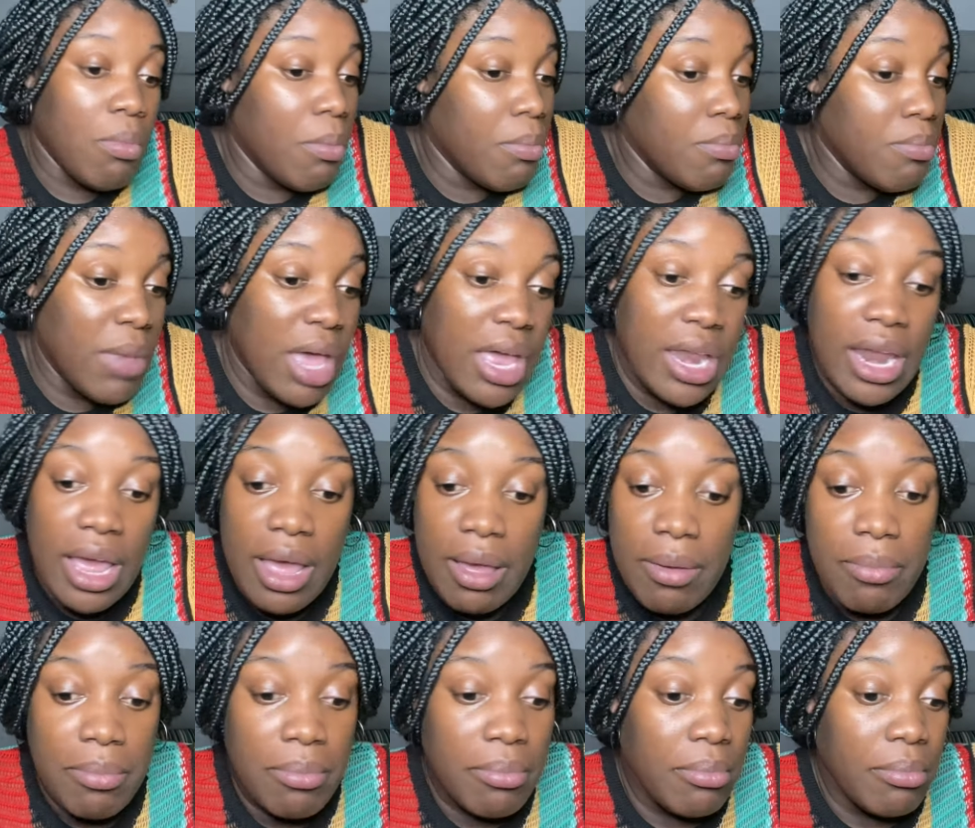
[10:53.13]
Make
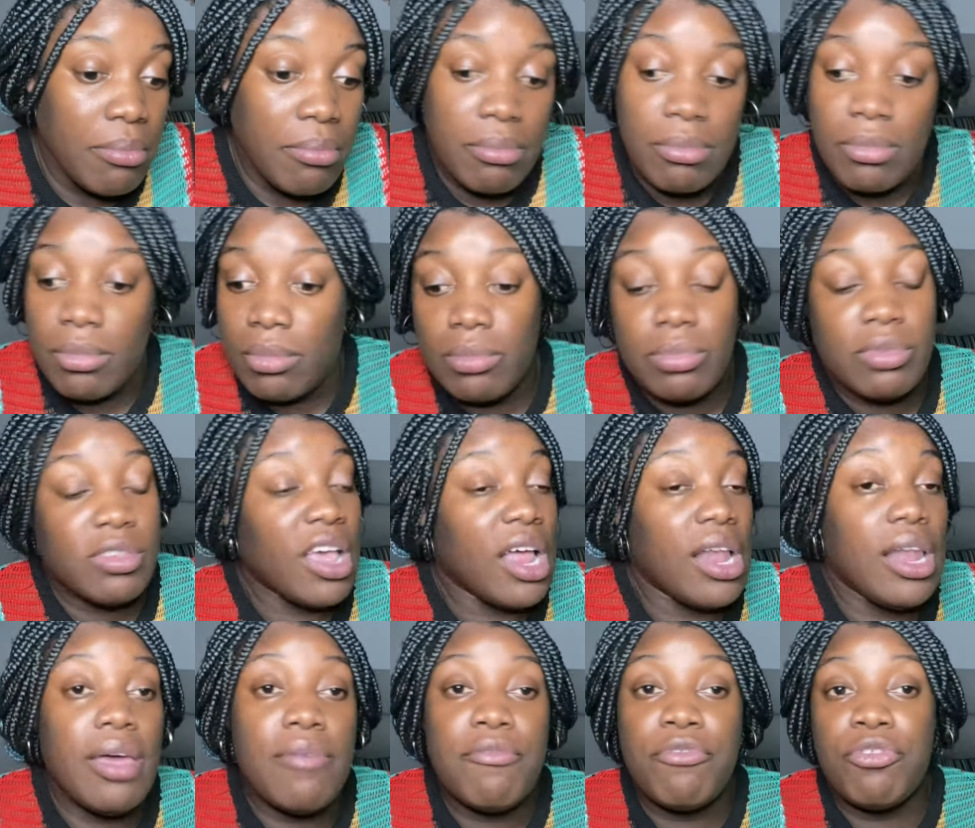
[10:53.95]
them,
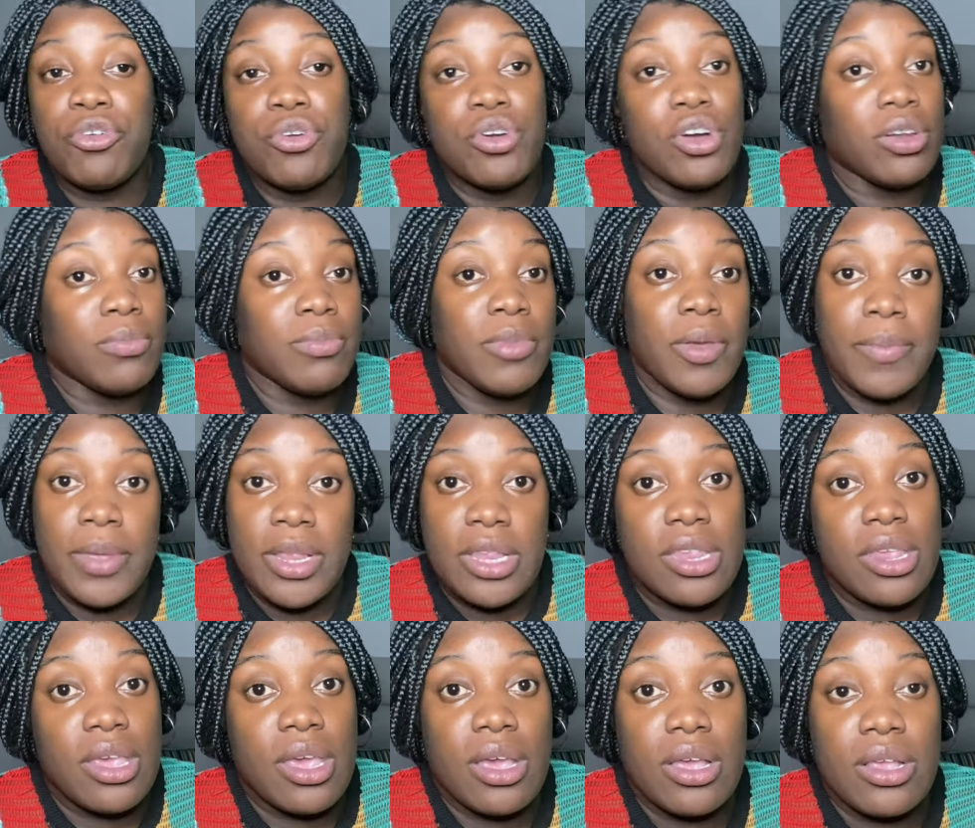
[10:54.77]
tell them to run my
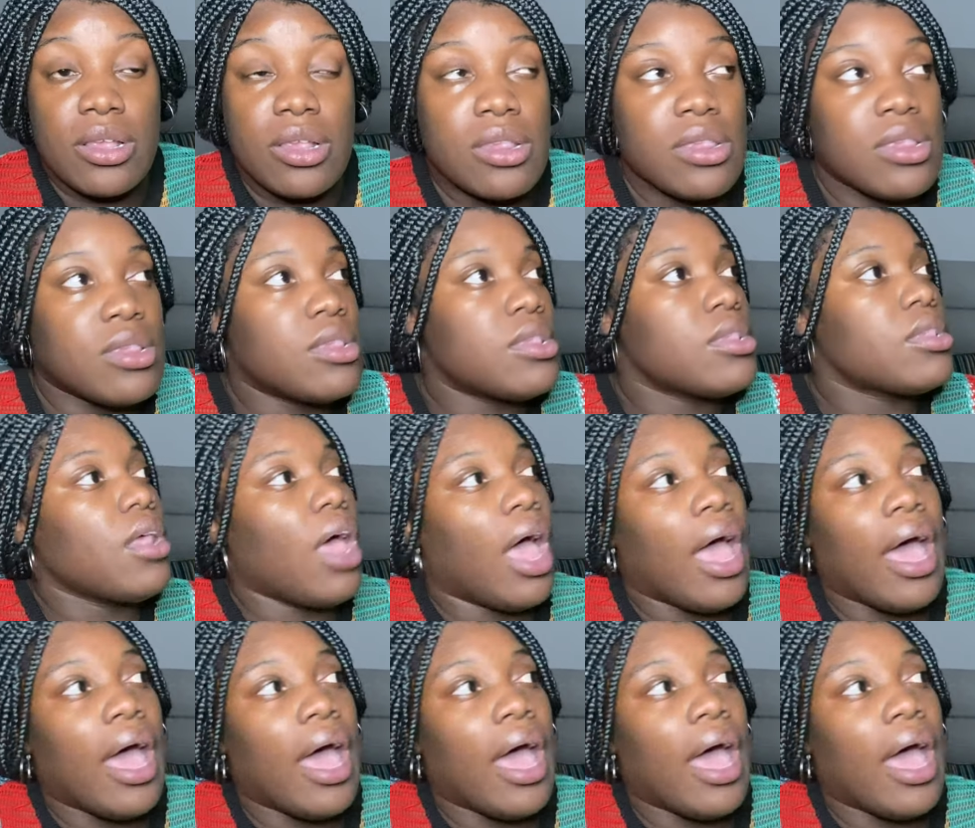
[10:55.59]
meetings,